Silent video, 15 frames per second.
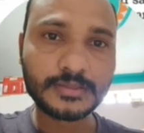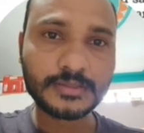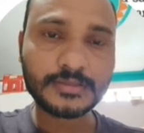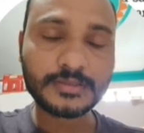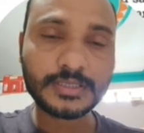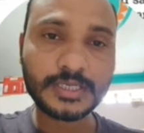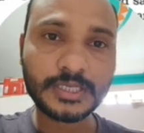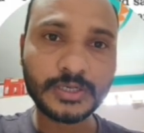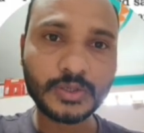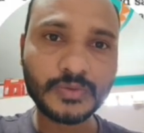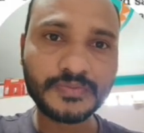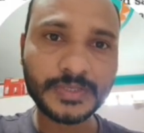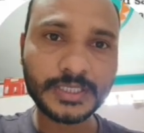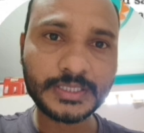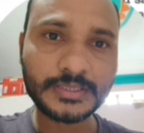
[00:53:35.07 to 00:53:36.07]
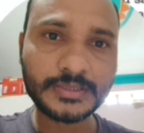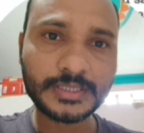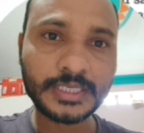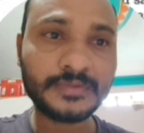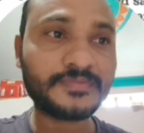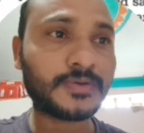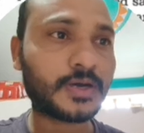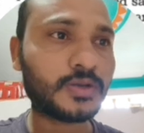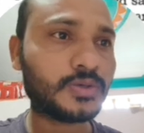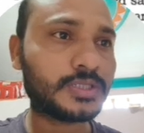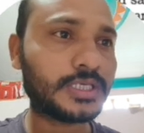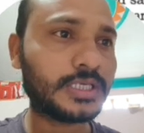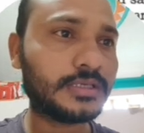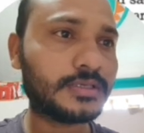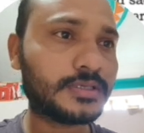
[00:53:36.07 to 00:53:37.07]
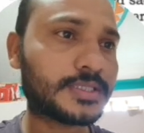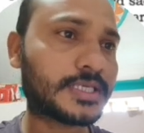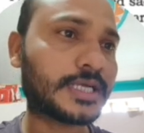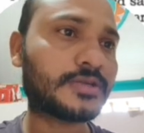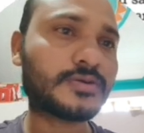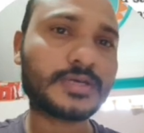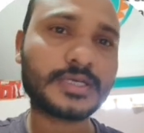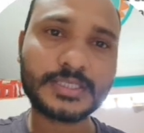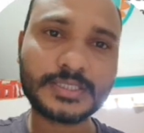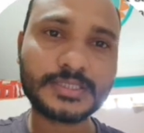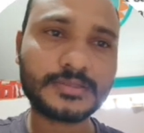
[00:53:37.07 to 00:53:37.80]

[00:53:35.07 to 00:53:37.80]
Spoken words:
telophase then follow the cytokinesis.